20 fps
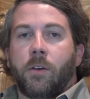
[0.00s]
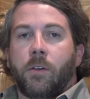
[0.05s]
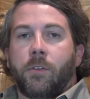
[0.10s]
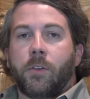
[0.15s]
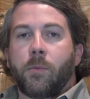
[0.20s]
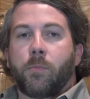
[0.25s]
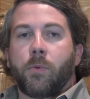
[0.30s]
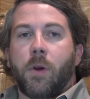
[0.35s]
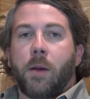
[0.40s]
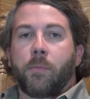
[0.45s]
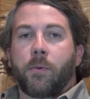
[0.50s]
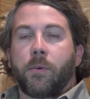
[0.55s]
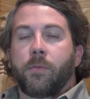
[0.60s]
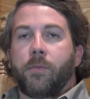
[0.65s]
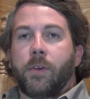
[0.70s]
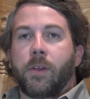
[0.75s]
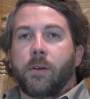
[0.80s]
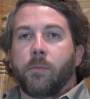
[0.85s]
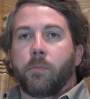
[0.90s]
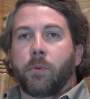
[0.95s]
The proper
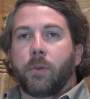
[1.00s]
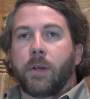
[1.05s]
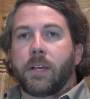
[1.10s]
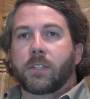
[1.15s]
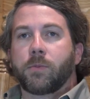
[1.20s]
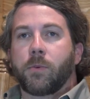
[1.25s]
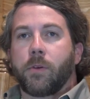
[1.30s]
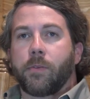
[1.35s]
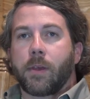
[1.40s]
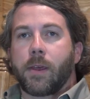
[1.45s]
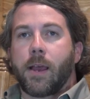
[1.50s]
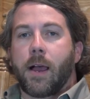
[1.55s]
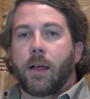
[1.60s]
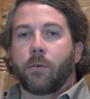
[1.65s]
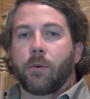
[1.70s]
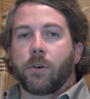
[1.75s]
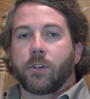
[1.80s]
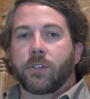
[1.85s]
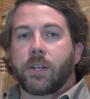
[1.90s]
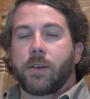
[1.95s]
fit and placement of the collar
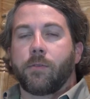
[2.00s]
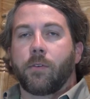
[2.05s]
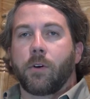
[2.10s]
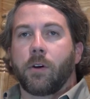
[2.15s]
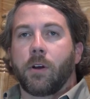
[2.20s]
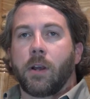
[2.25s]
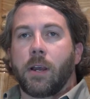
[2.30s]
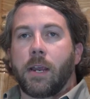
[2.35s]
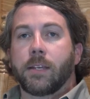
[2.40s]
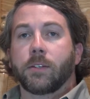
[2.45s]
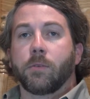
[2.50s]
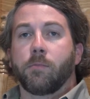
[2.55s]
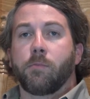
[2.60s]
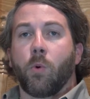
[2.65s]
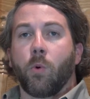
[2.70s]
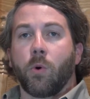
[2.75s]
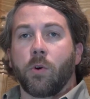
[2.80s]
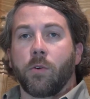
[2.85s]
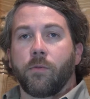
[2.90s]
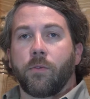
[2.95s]
receiver is
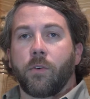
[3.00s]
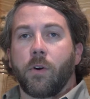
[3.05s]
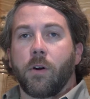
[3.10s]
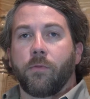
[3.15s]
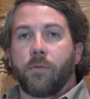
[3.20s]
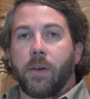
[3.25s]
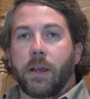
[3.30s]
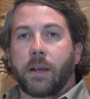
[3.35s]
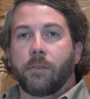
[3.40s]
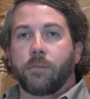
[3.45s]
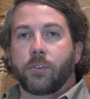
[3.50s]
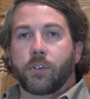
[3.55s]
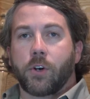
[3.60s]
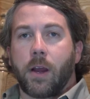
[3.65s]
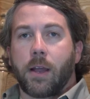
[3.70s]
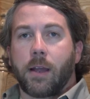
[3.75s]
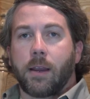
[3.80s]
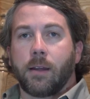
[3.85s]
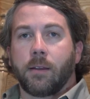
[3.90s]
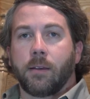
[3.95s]
important for effective
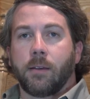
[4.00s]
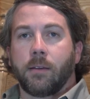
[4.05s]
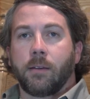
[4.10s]
training.